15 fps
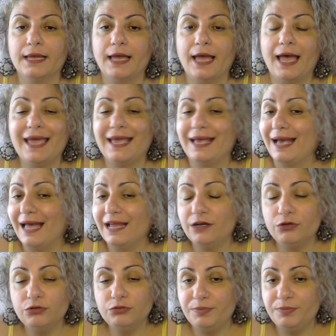I
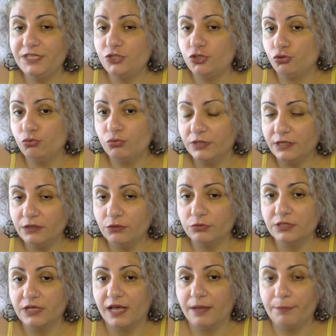cannot be sure
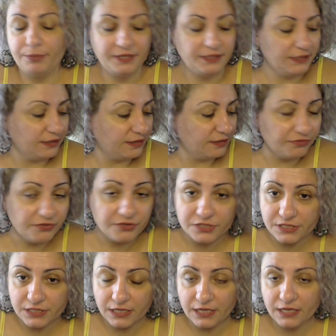what happened in the
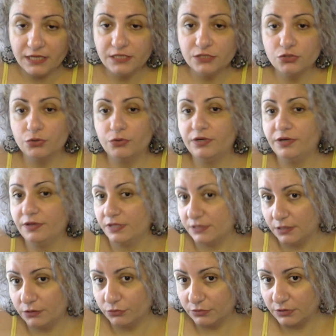first case or in the
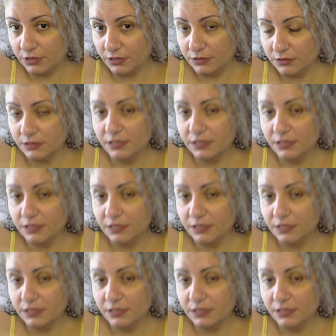second case.